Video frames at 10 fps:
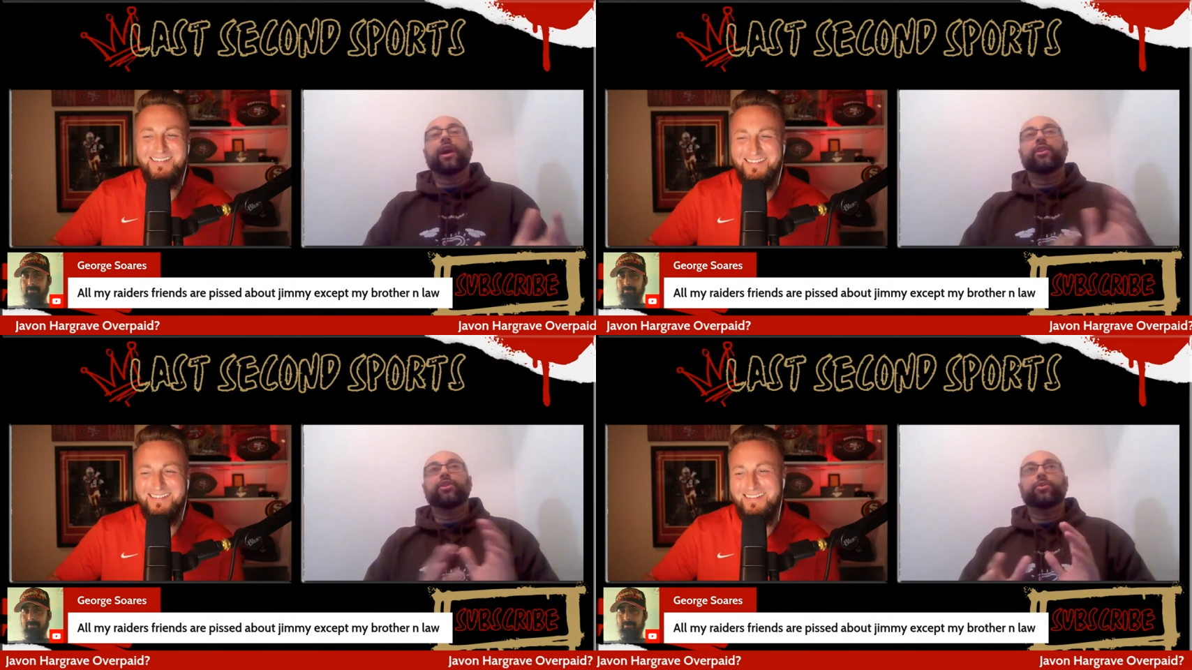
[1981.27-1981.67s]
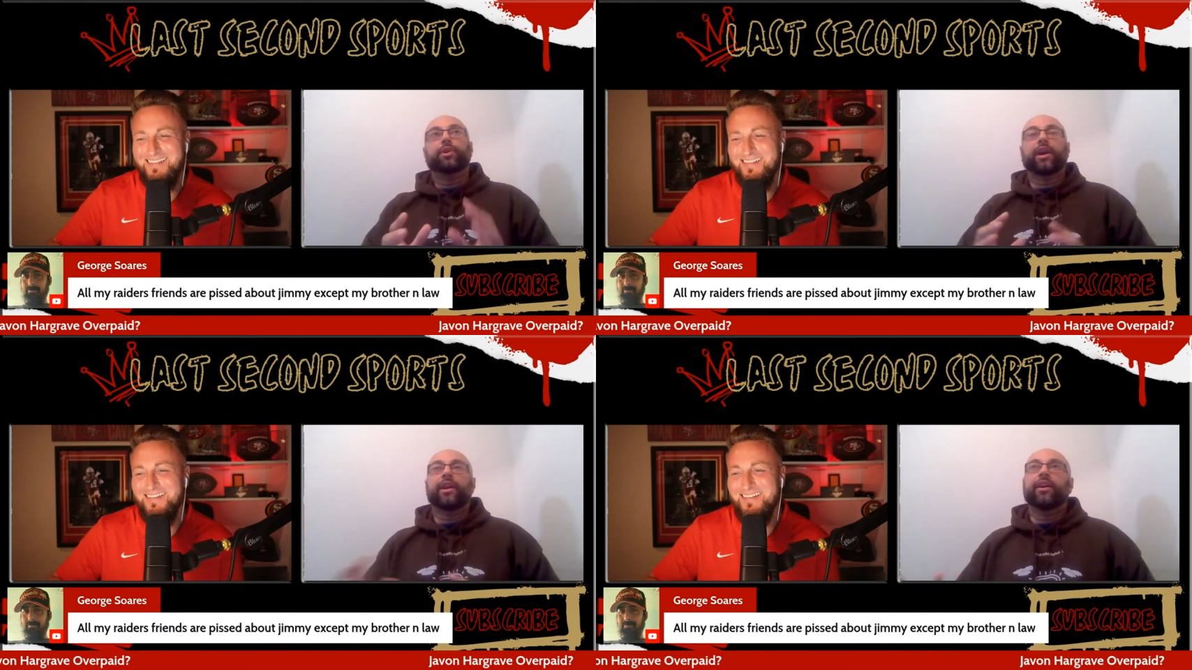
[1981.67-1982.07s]
Speaker 1: I know you were
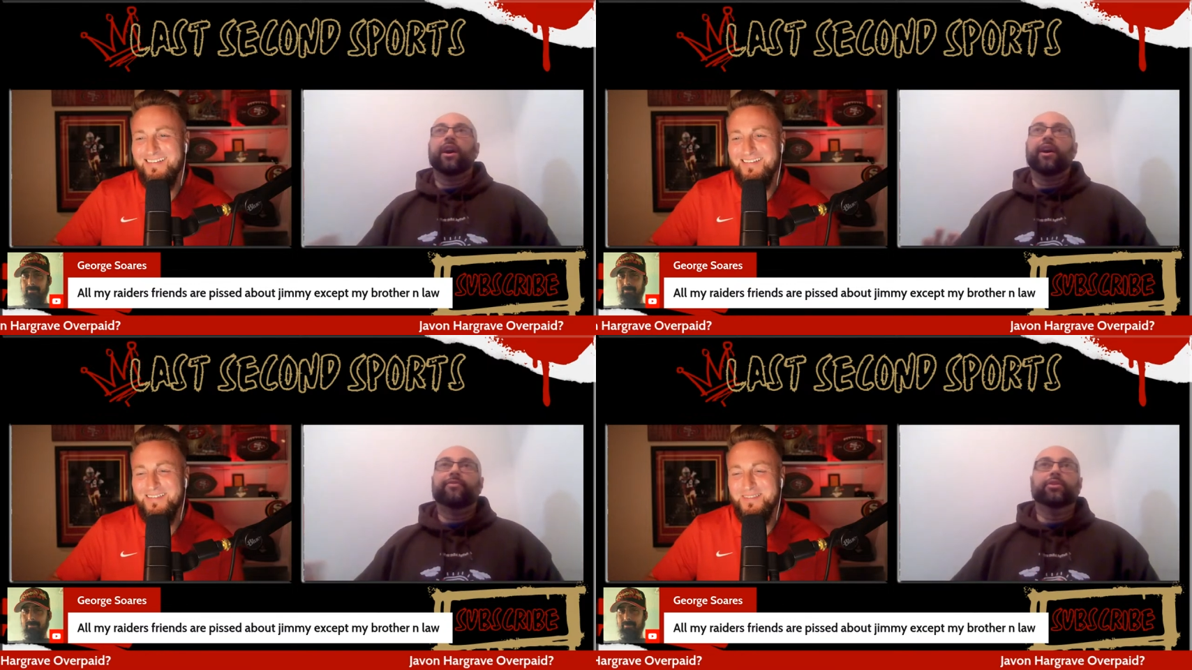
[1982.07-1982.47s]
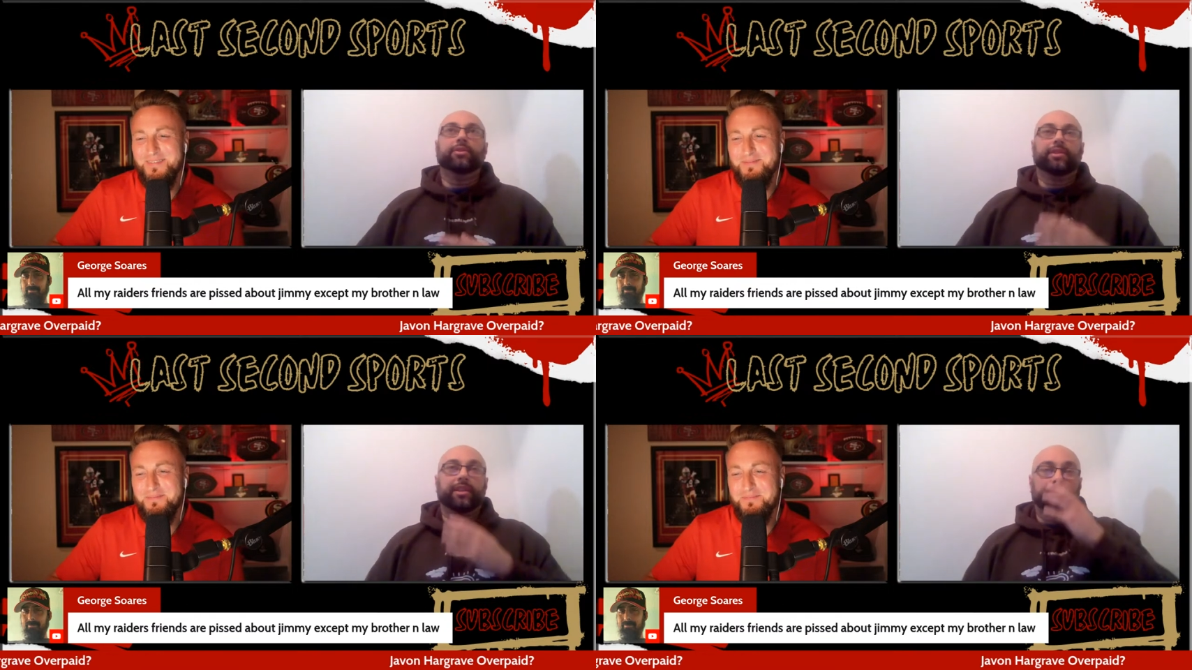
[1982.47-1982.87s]
kind of off
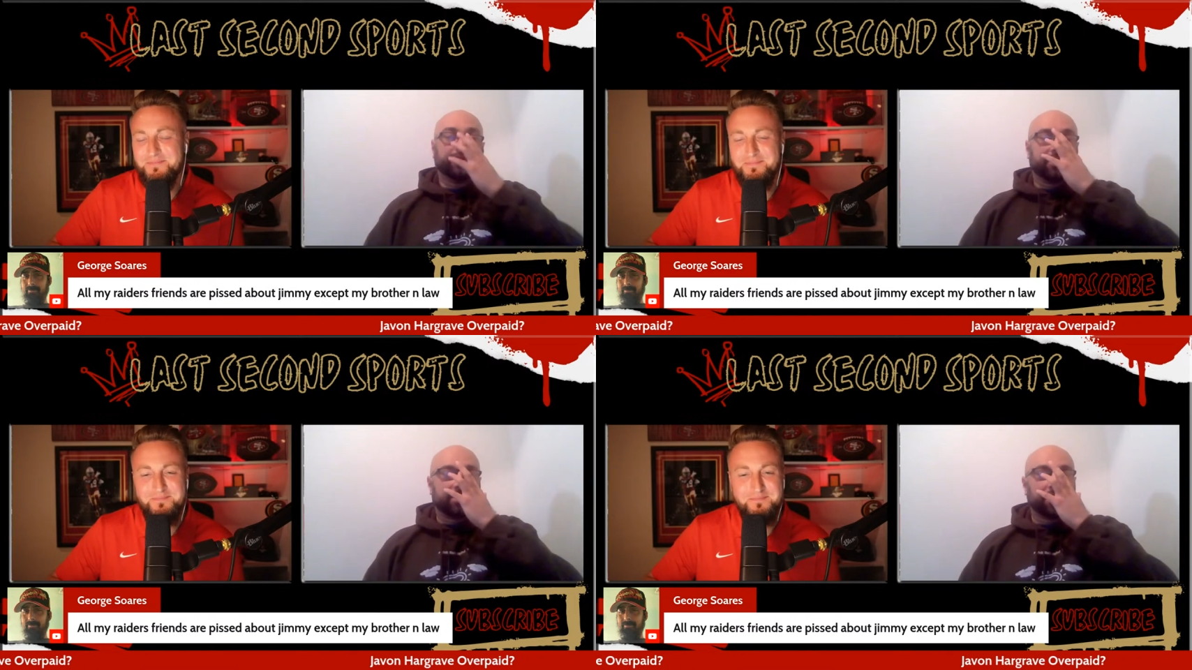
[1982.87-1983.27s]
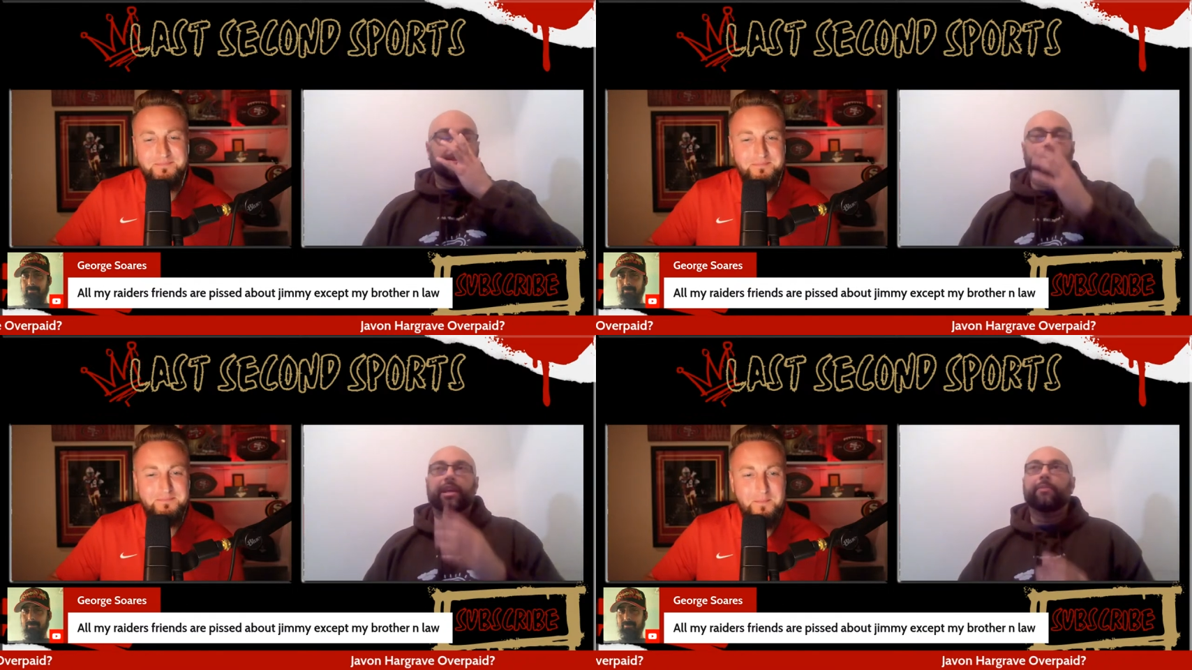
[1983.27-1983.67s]
doing things with your son
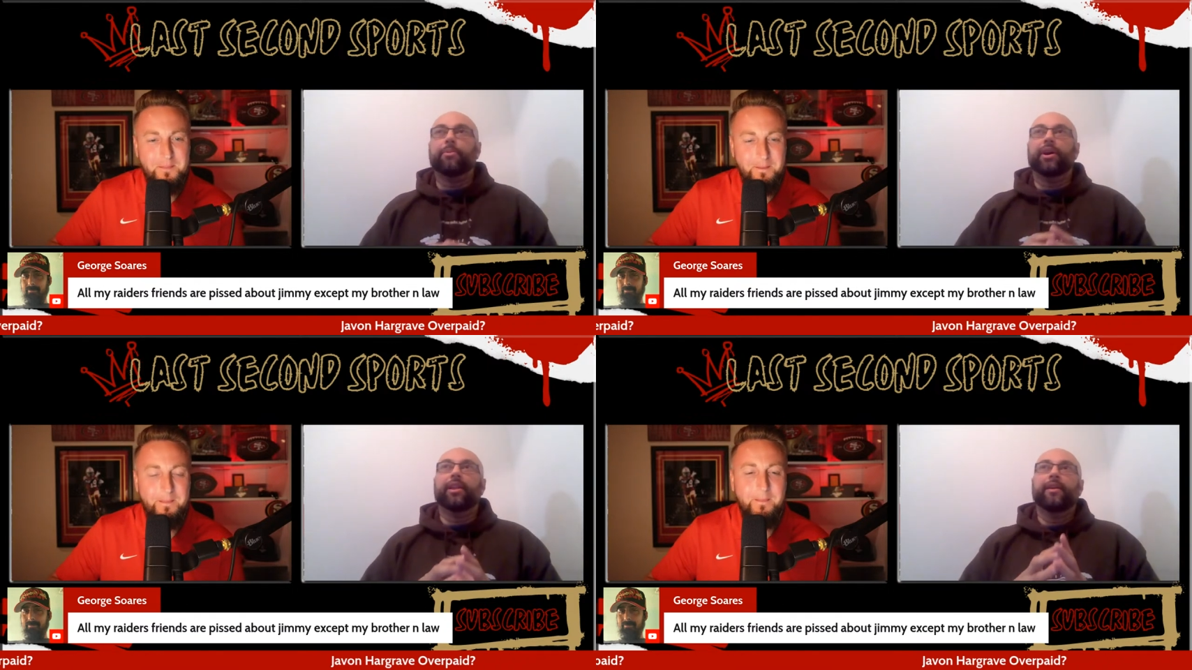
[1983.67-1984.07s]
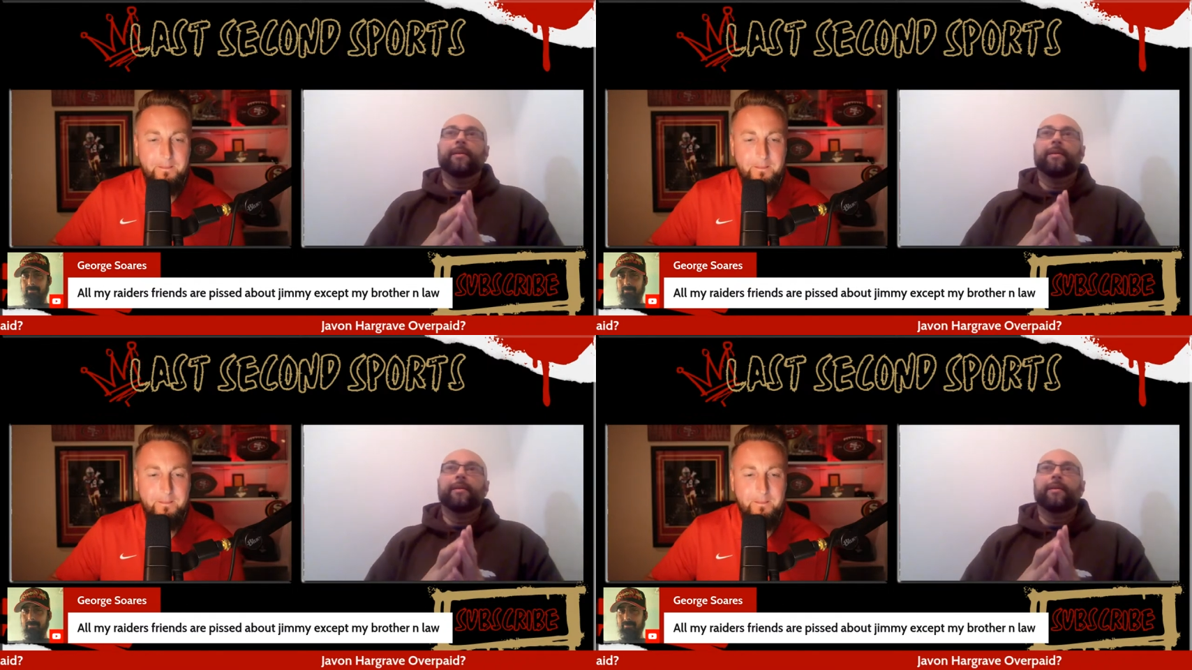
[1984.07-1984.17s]
today, but